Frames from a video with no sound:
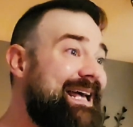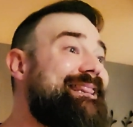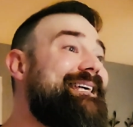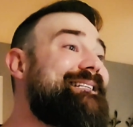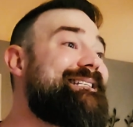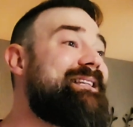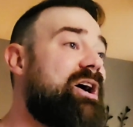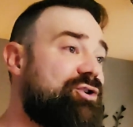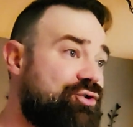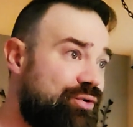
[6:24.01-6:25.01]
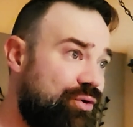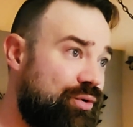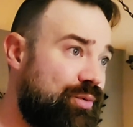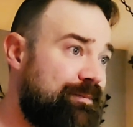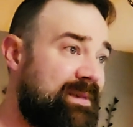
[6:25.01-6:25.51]
This is not
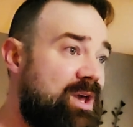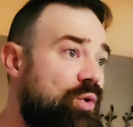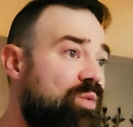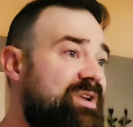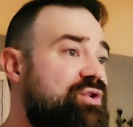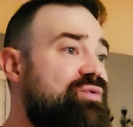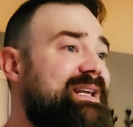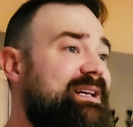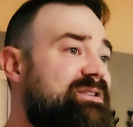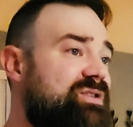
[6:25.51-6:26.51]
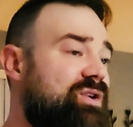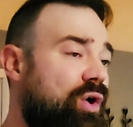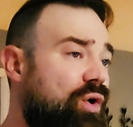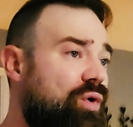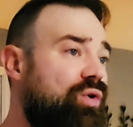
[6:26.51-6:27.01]
true. When you get into the
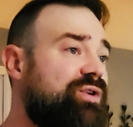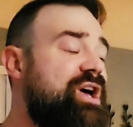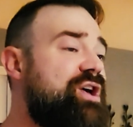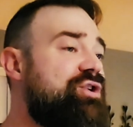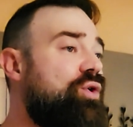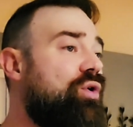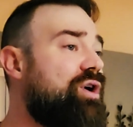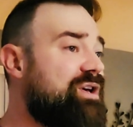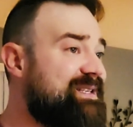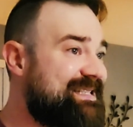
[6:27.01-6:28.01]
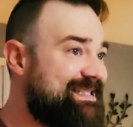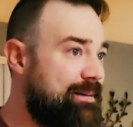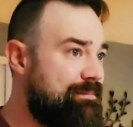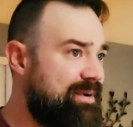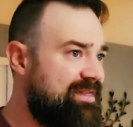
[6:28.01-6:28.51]
cold, your
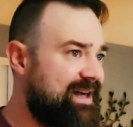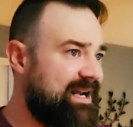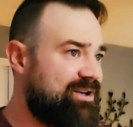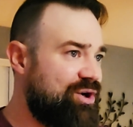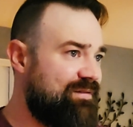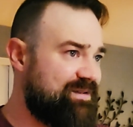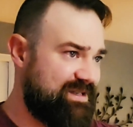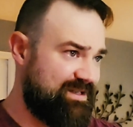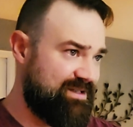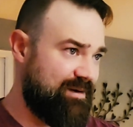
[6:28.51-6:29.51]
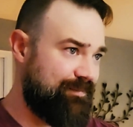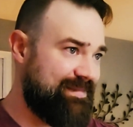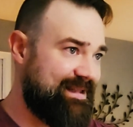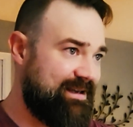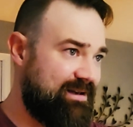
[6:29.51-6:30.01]
sympathetic nervous system,
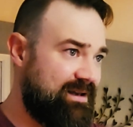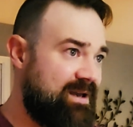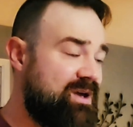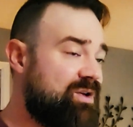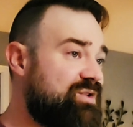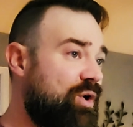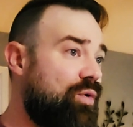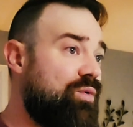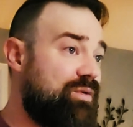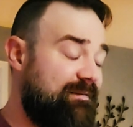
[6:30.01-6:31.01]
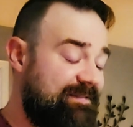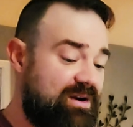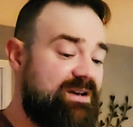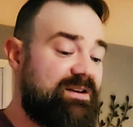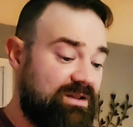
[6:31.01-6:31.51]
so
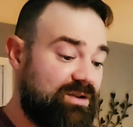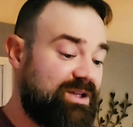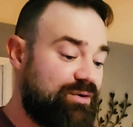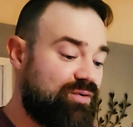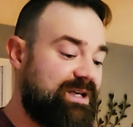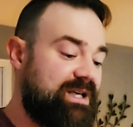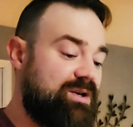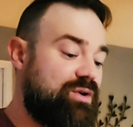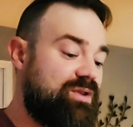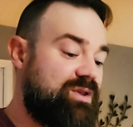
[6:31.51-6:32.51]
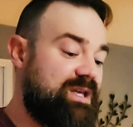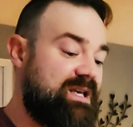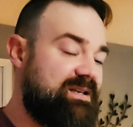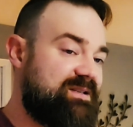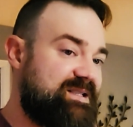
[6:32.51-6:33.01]
very literally
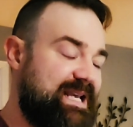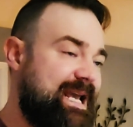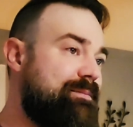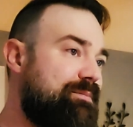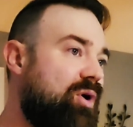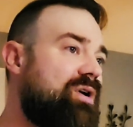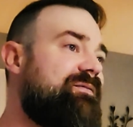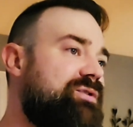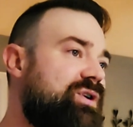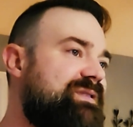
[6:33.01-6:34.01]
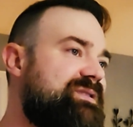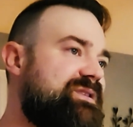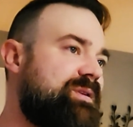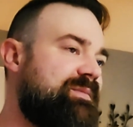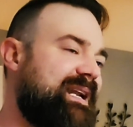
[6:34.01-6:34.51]
the same part of your nervous
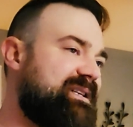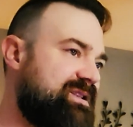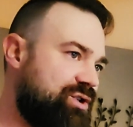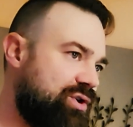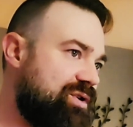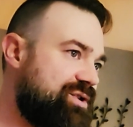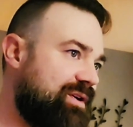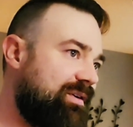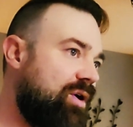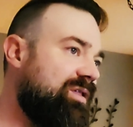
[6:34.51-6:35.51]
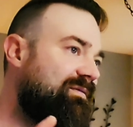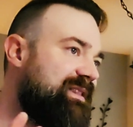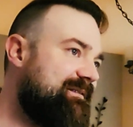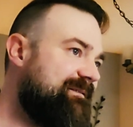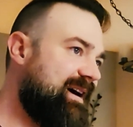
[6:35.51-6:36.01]
system that is in charge of all of
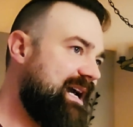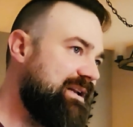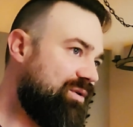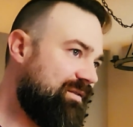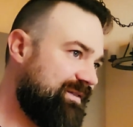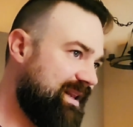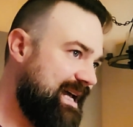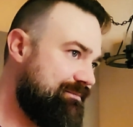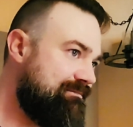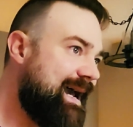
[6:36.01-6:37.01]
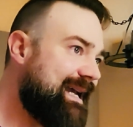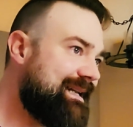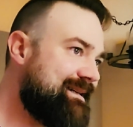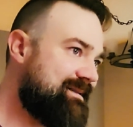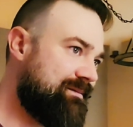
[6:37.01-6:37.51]
the fight or flight
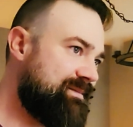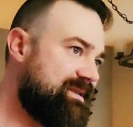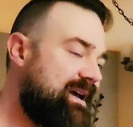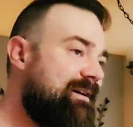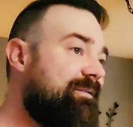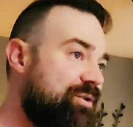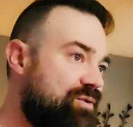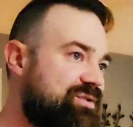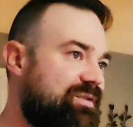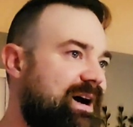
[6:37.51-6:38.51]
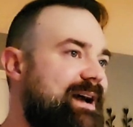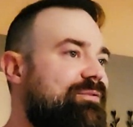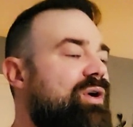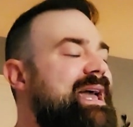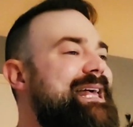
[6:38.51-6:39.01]
mechanisms for your
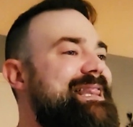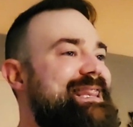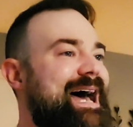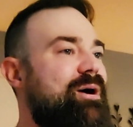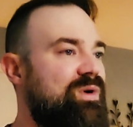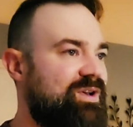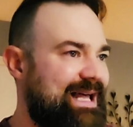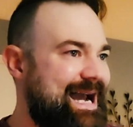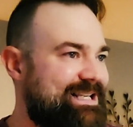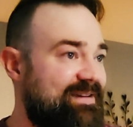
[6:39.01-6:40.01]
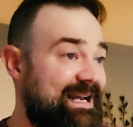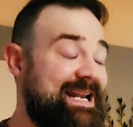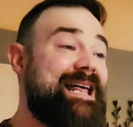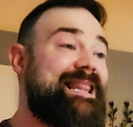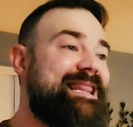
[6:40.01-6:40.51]
survival, that will activate.
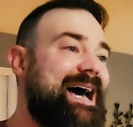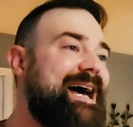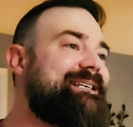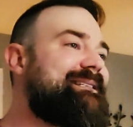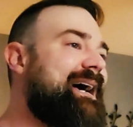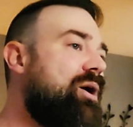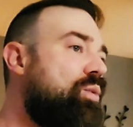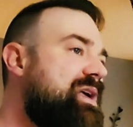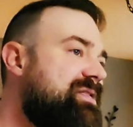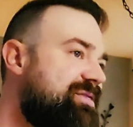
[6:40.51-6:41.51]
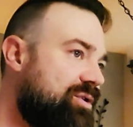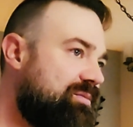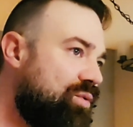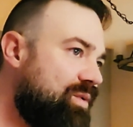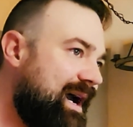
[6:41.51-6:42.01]
That is how we
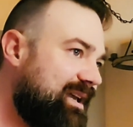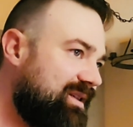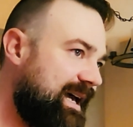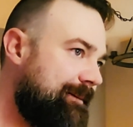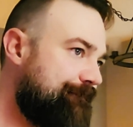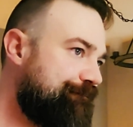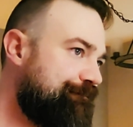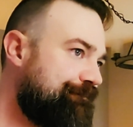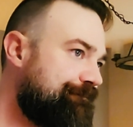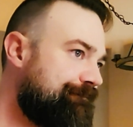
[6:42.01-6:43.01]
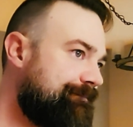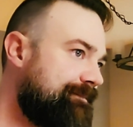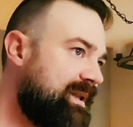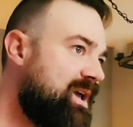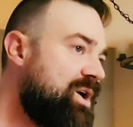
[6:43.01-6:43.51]
thermoregulate.
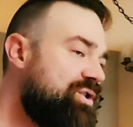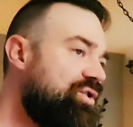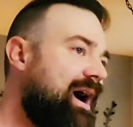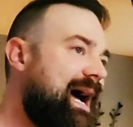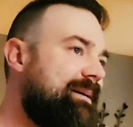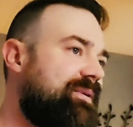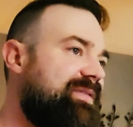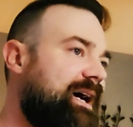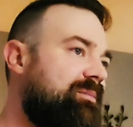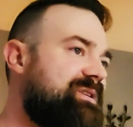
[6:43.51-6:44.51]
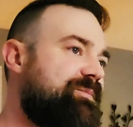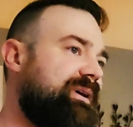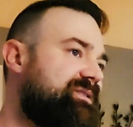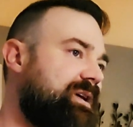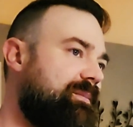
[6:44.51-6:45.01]
Your hypothalamus
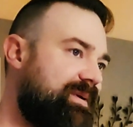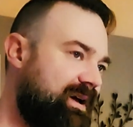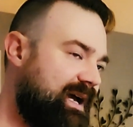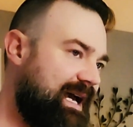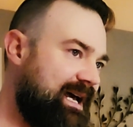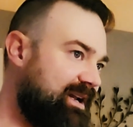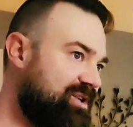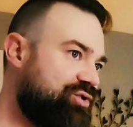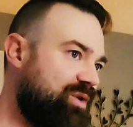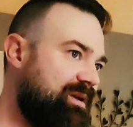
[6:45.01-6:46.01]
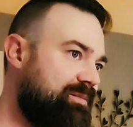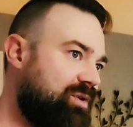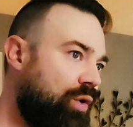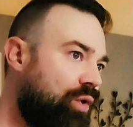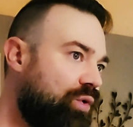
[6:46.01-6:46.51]
picks up an extreme
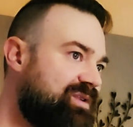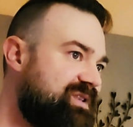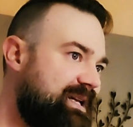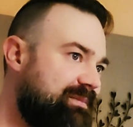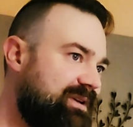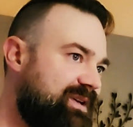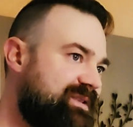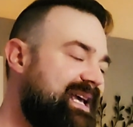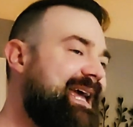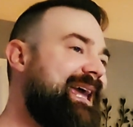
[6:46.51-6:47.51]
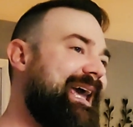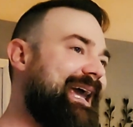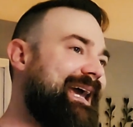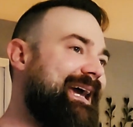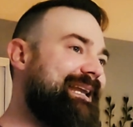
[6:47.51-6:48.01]
cold stimulus
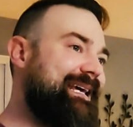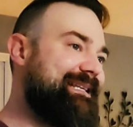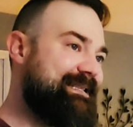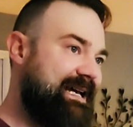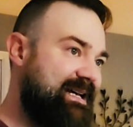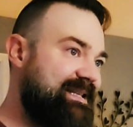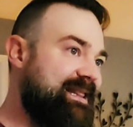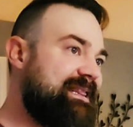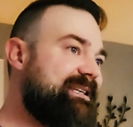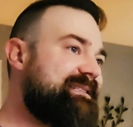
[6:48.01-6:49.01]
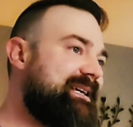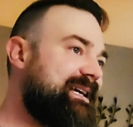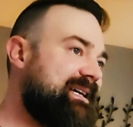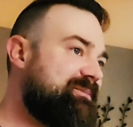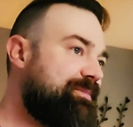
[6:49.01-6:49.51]
and it says, this
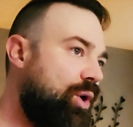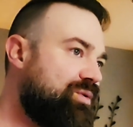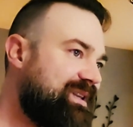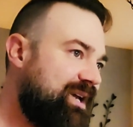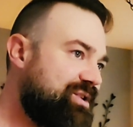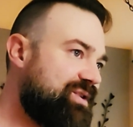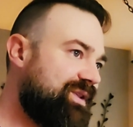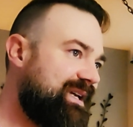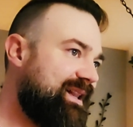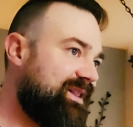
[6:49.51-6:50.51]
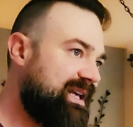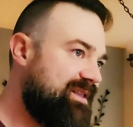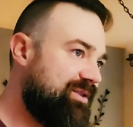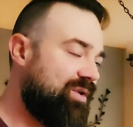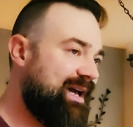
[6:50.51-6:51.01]
is potentially
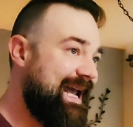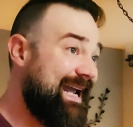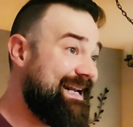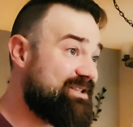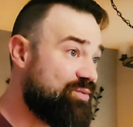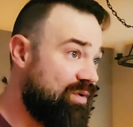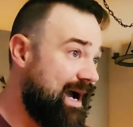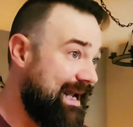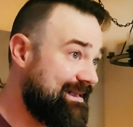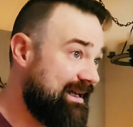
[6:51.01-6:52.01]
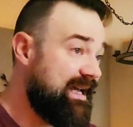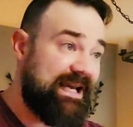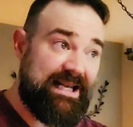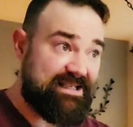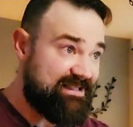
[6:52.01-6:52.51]
lethal. And it's right.
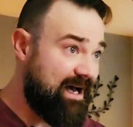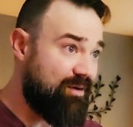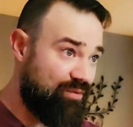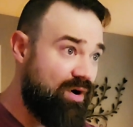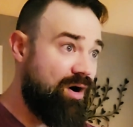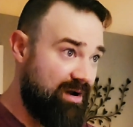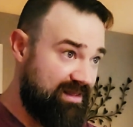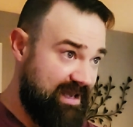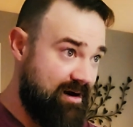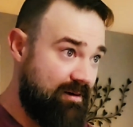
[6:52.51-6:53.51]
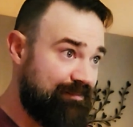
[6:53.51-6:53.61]
It is not wrong there.